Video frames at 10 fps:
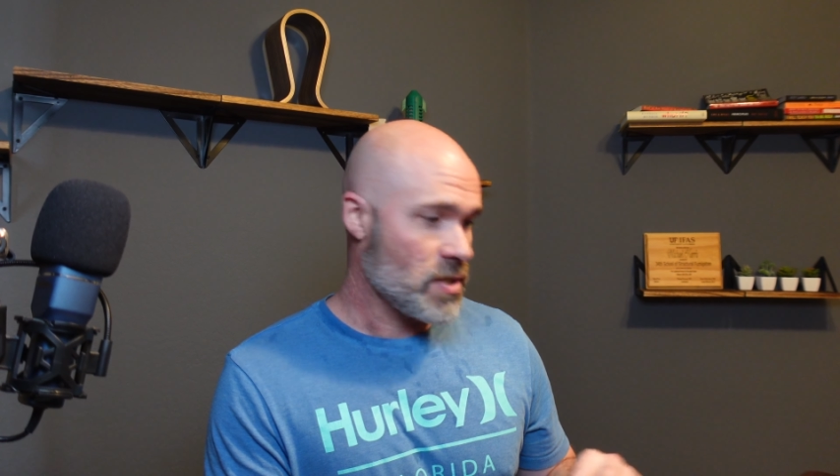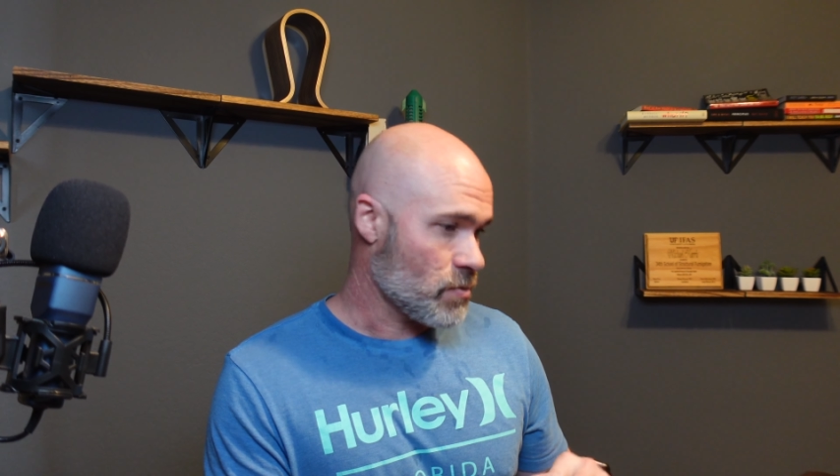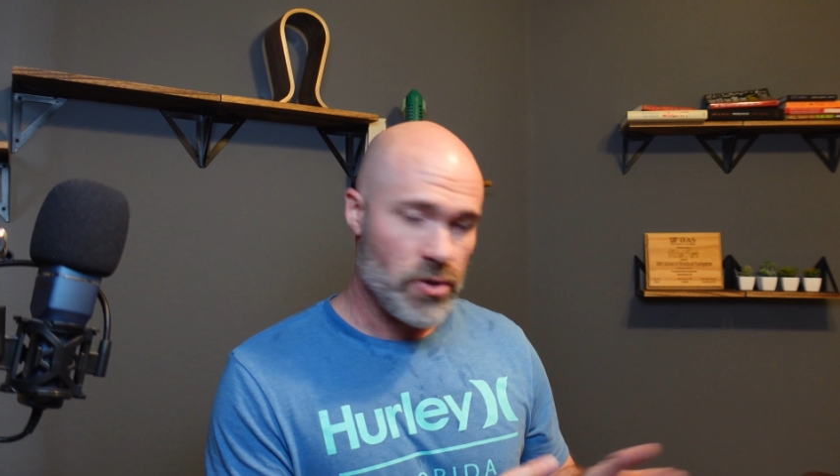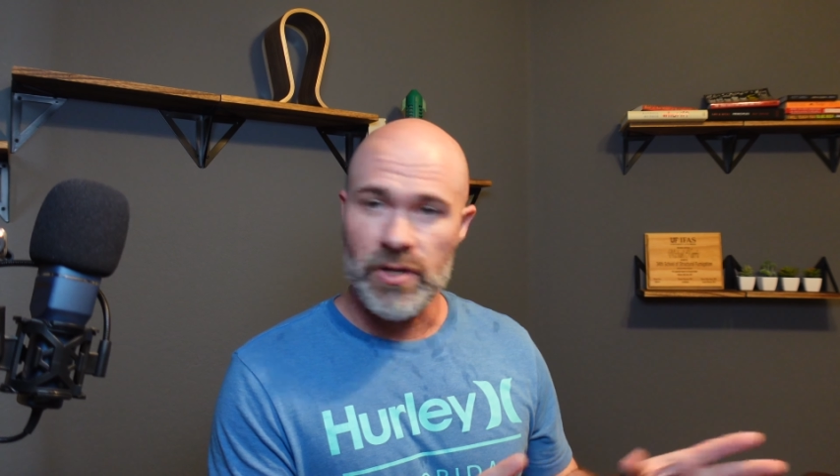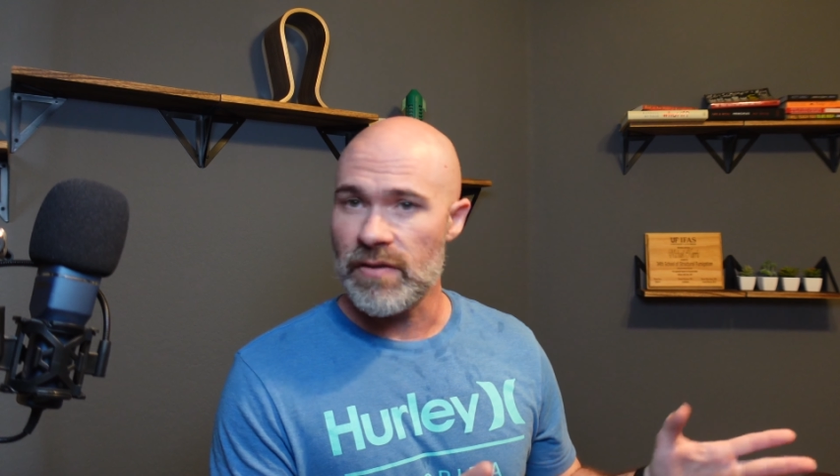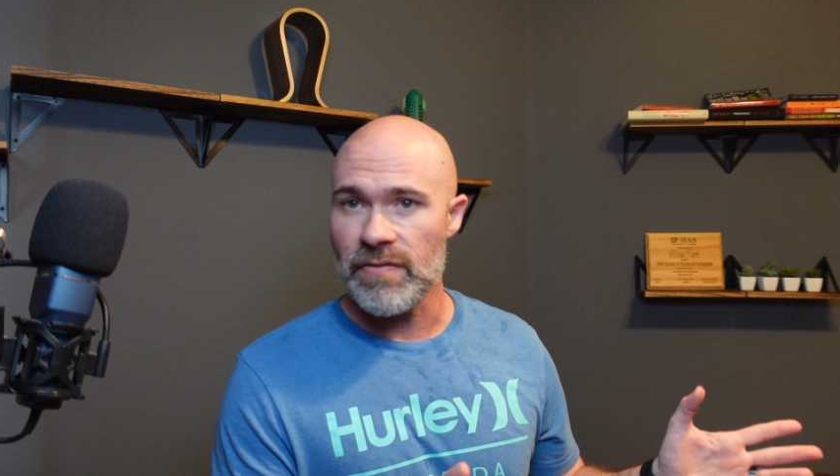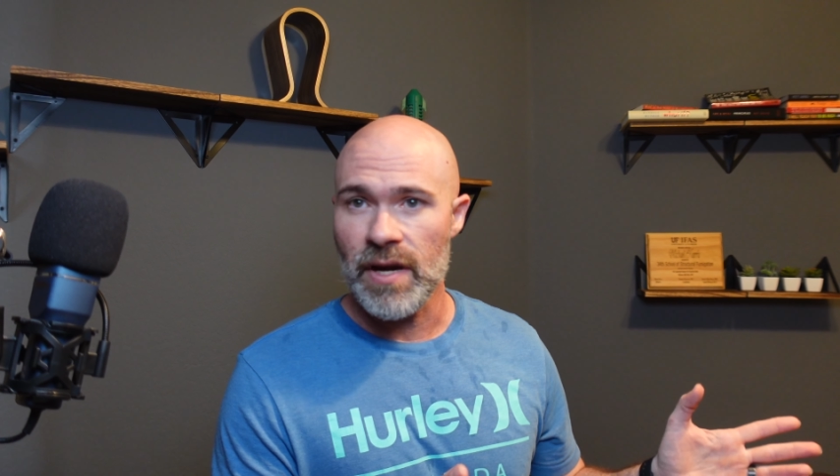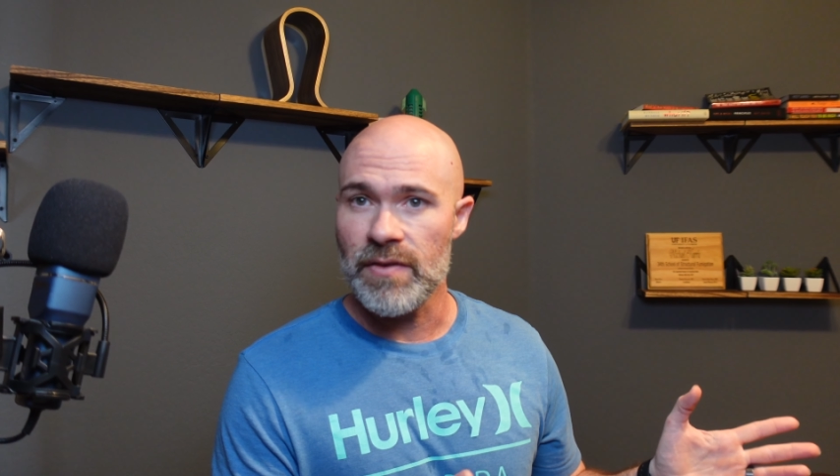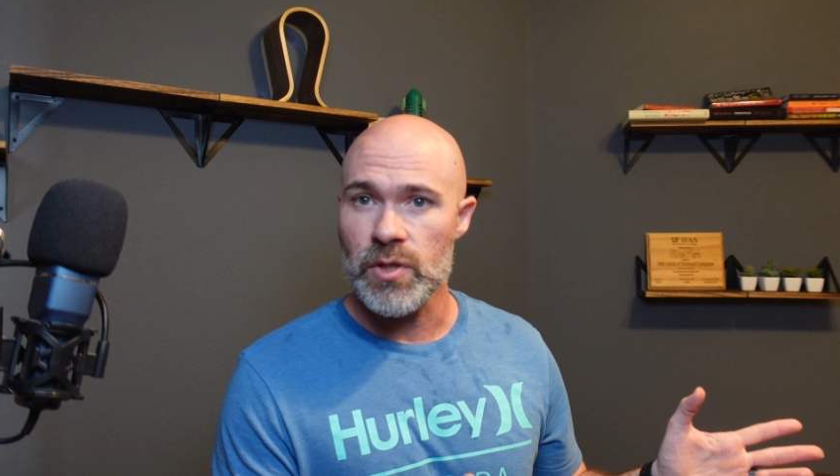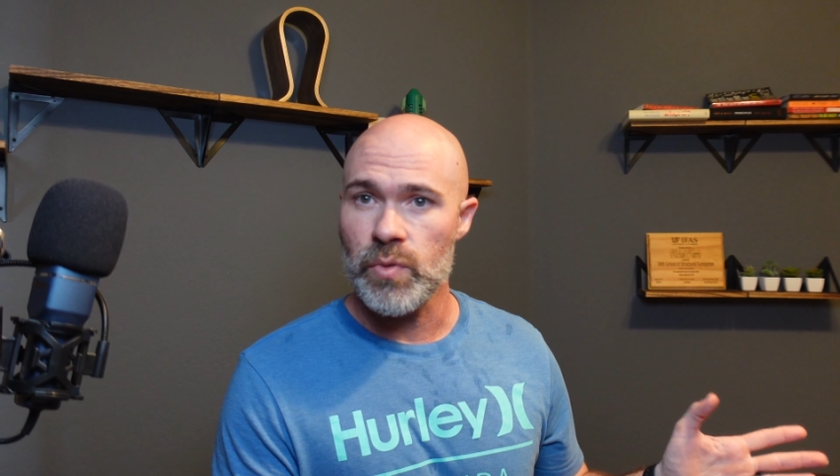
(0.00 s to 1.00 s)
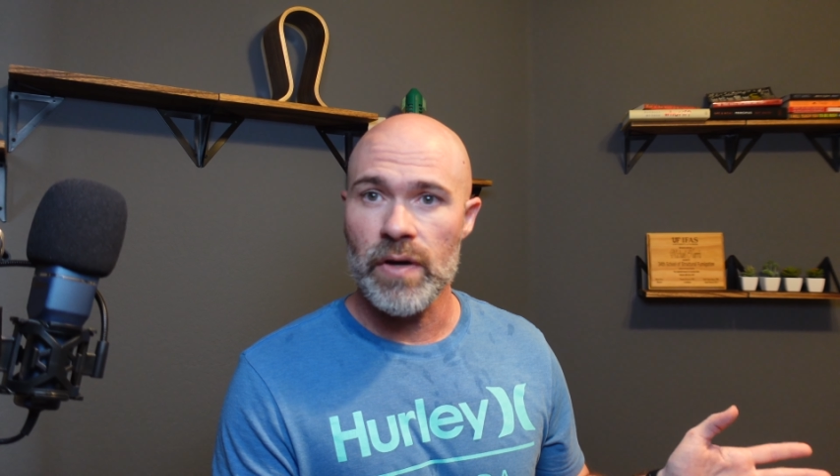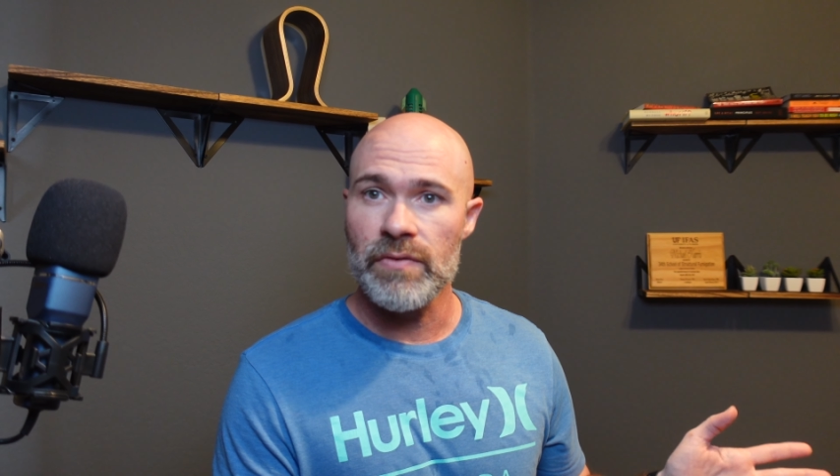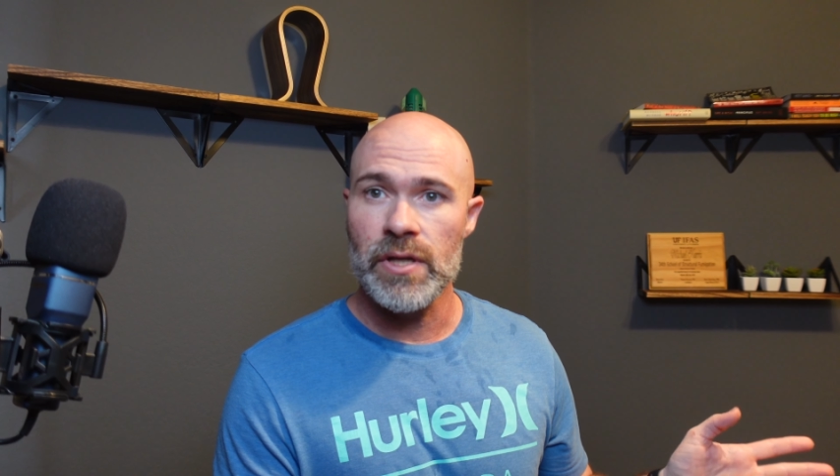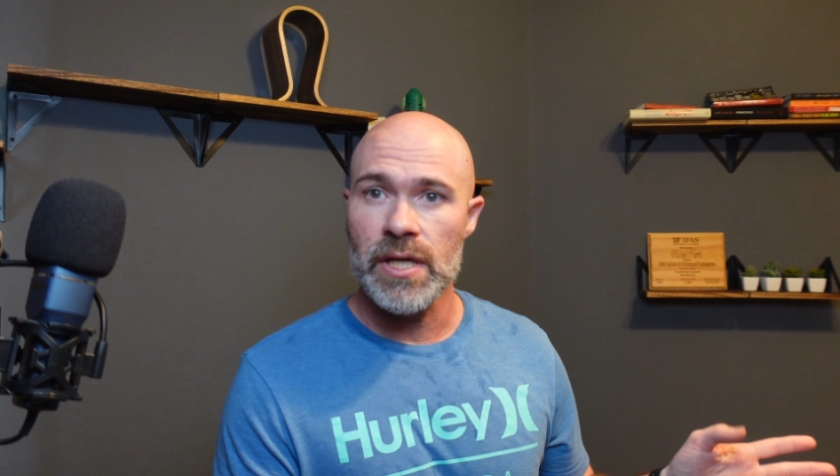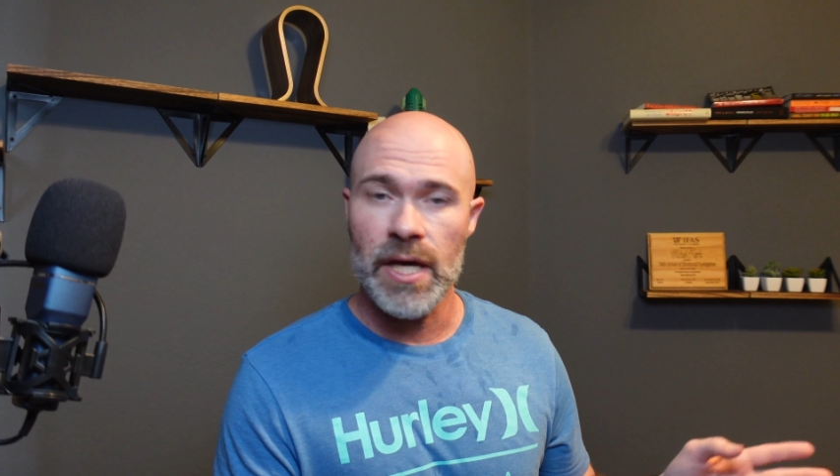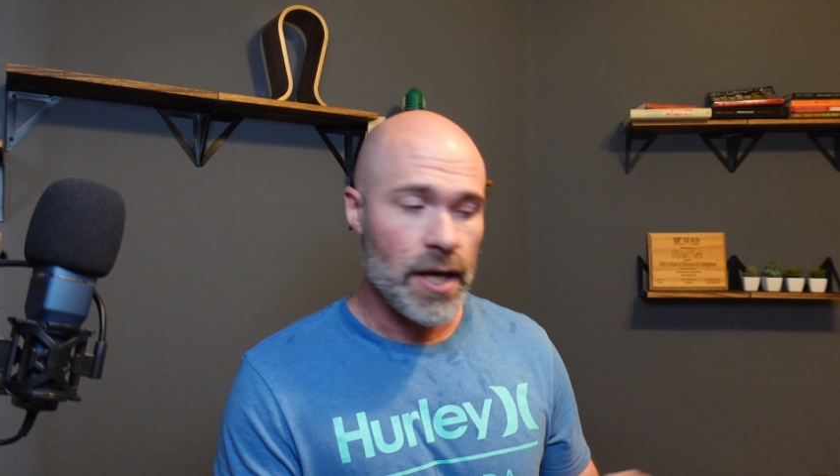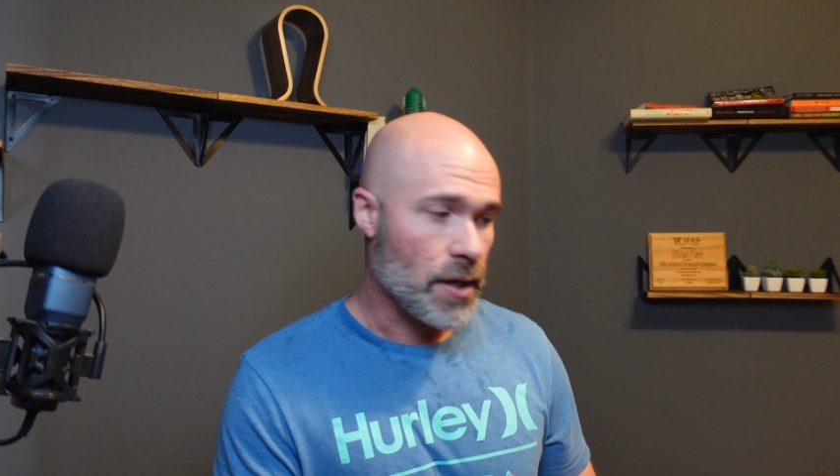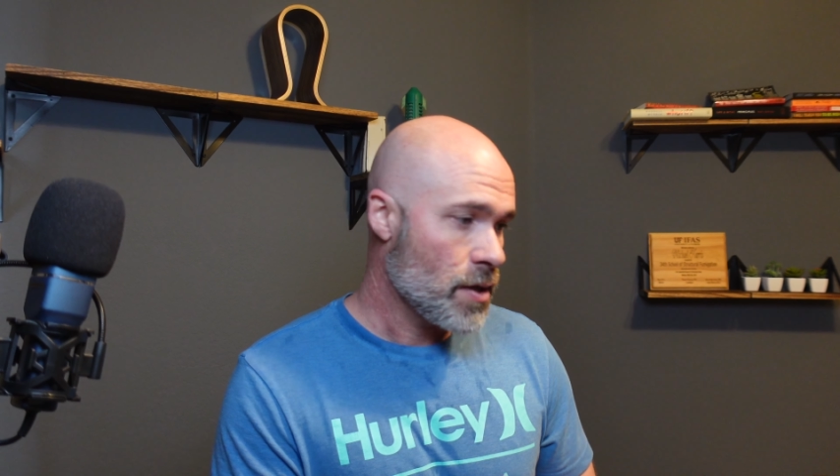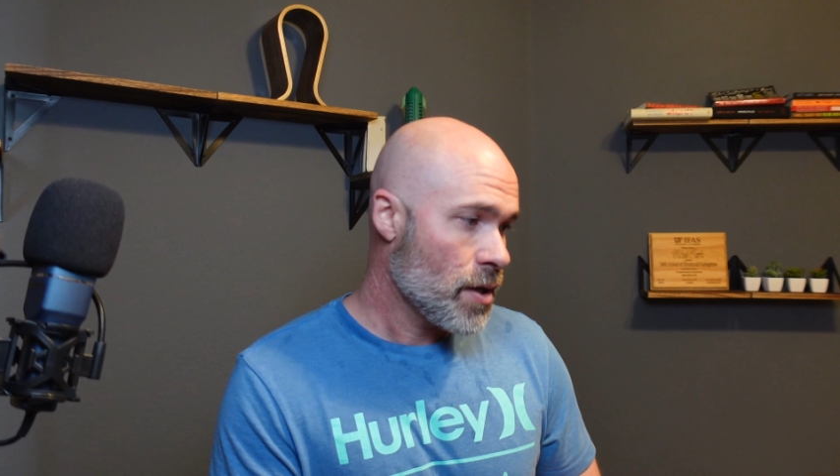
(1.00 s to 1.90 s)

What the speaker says: I'm sure you can find this wherever you can,